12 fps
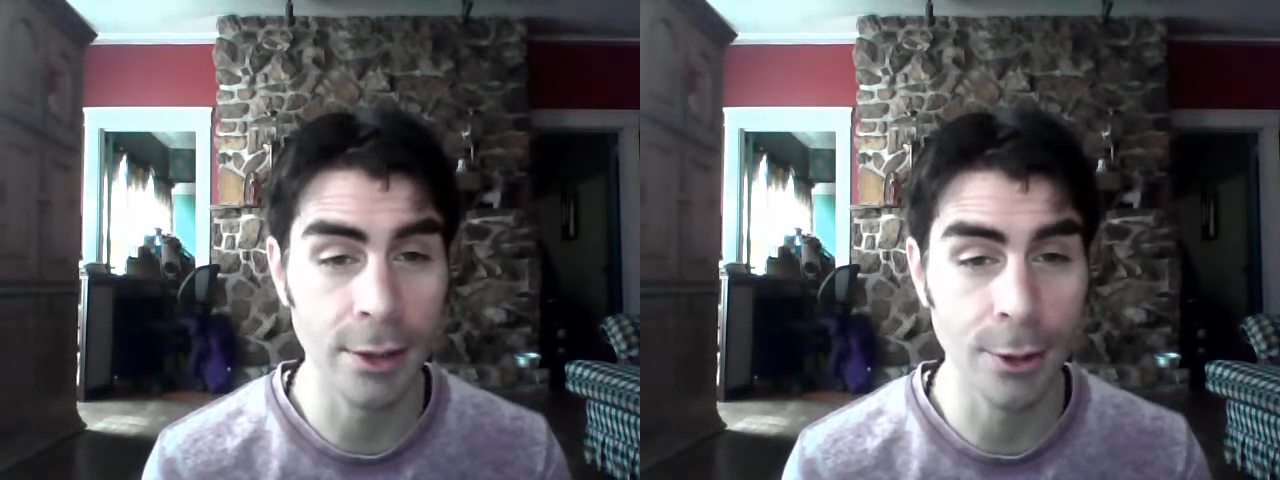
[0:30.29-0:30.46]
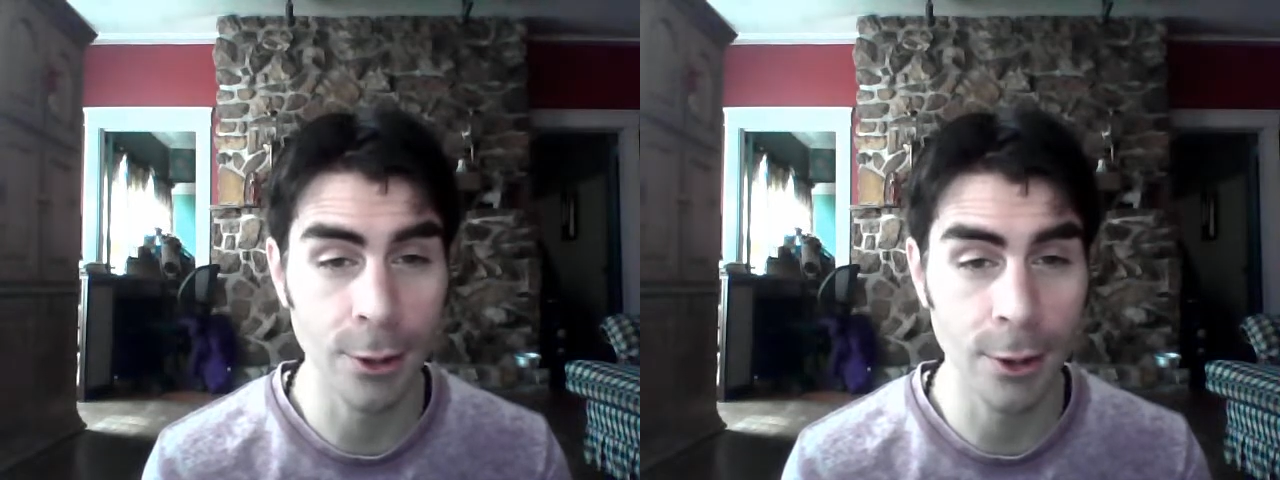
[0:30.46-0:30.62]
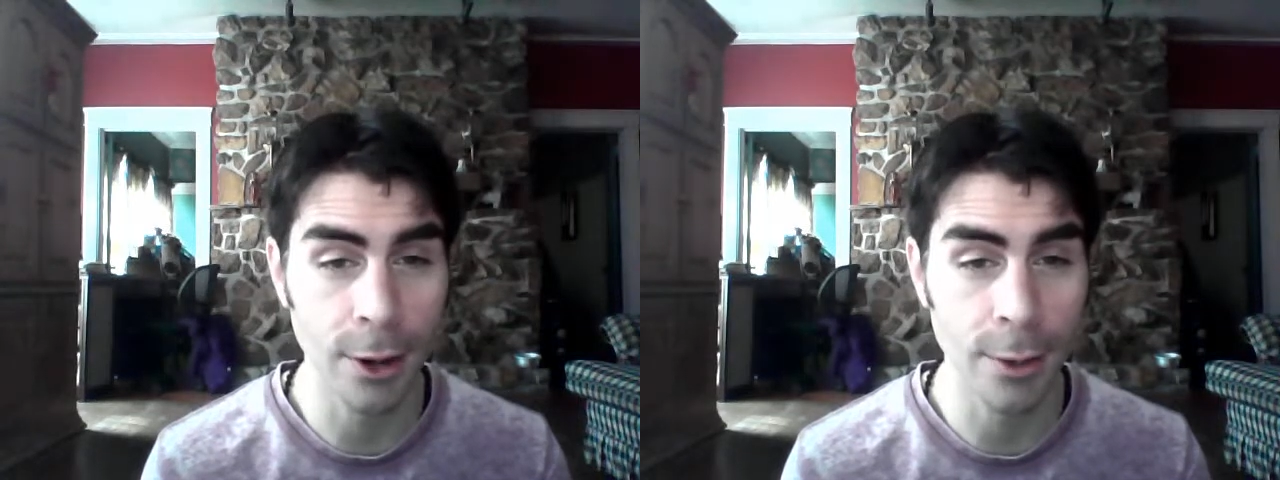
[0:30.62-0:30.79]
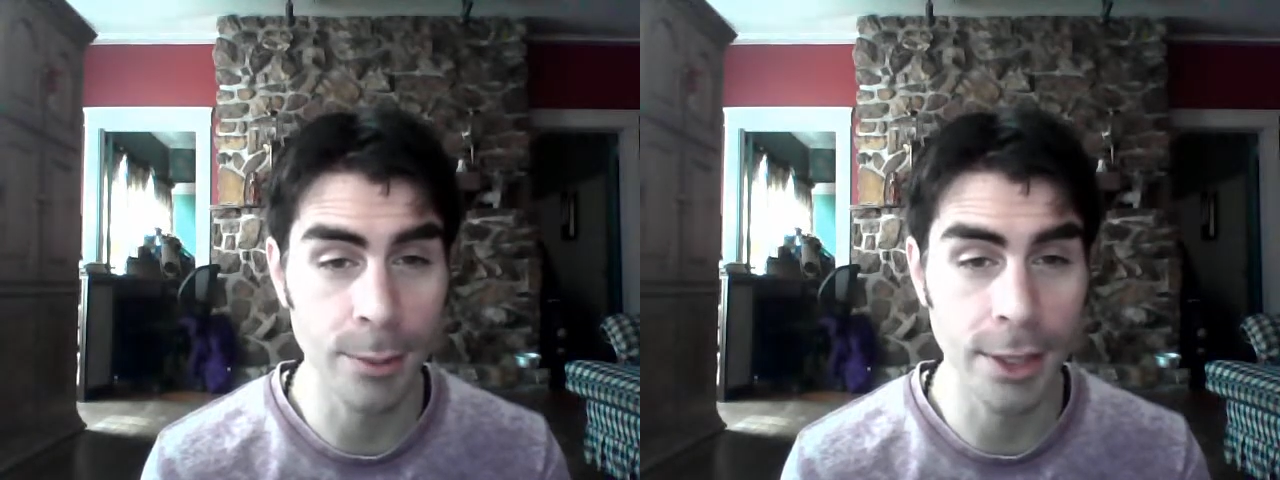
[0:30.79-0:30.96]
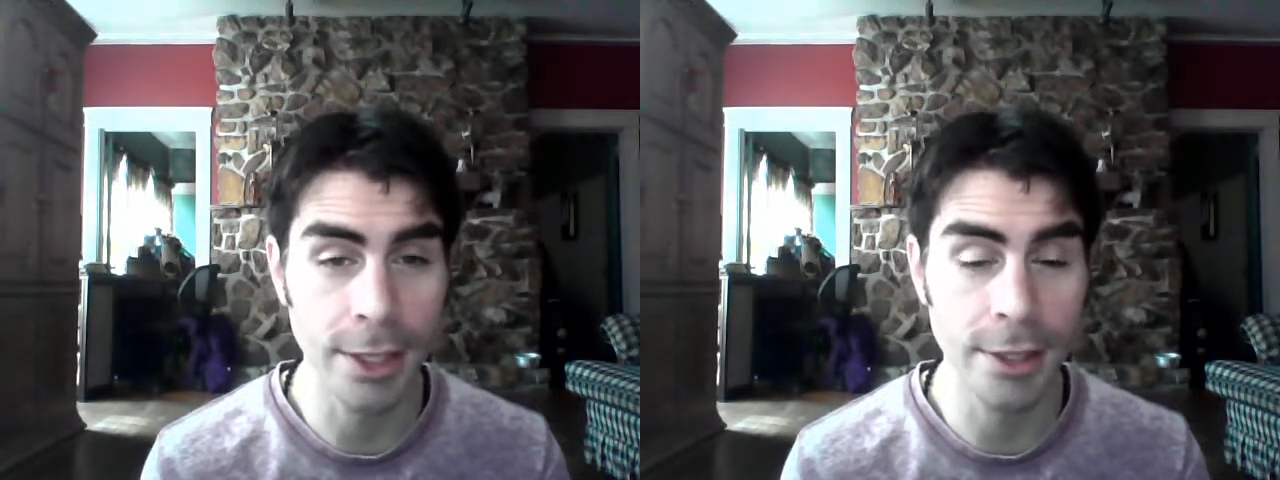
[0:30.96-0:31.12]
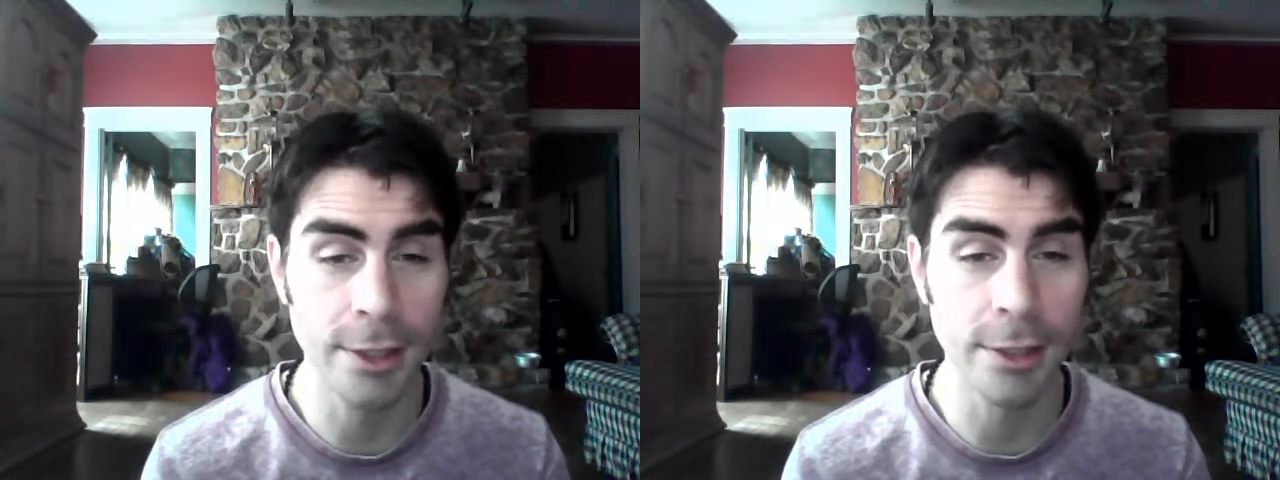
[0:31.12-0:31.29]
combination
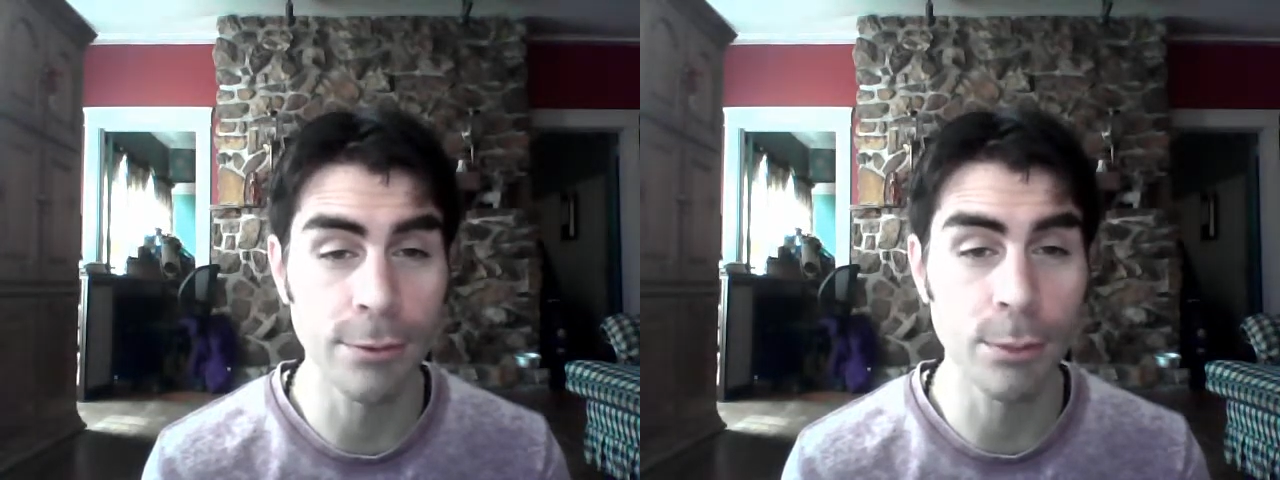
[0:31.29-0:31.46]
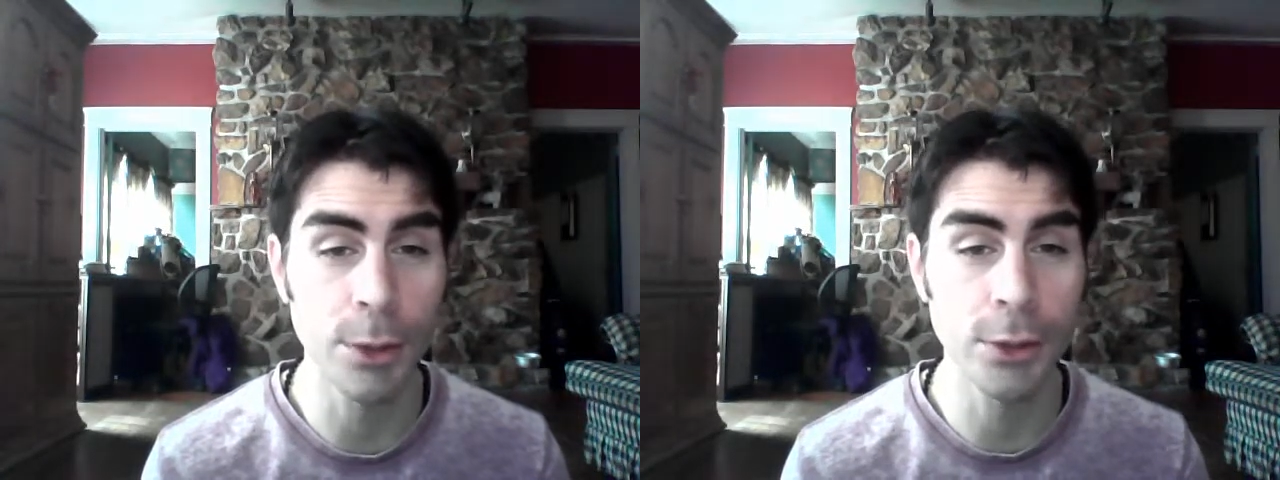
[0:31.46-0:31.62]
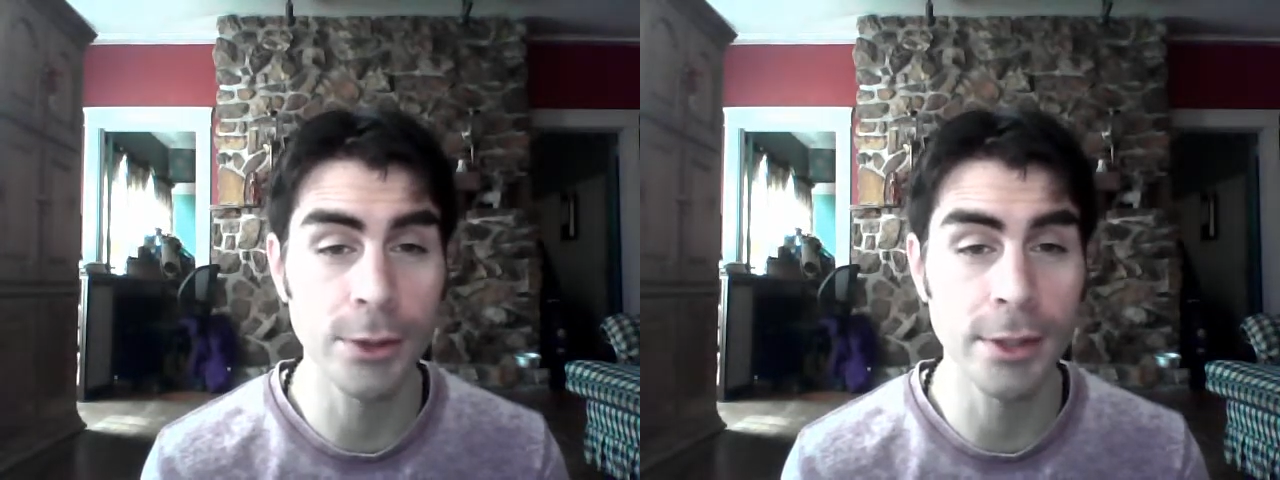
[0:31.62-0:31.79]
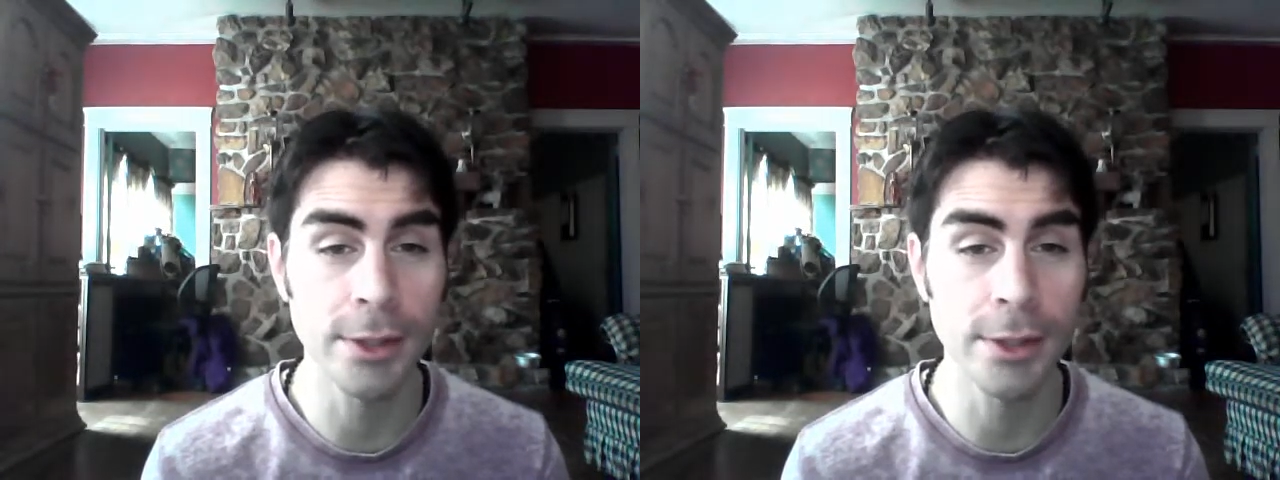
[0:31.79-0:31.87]
of poses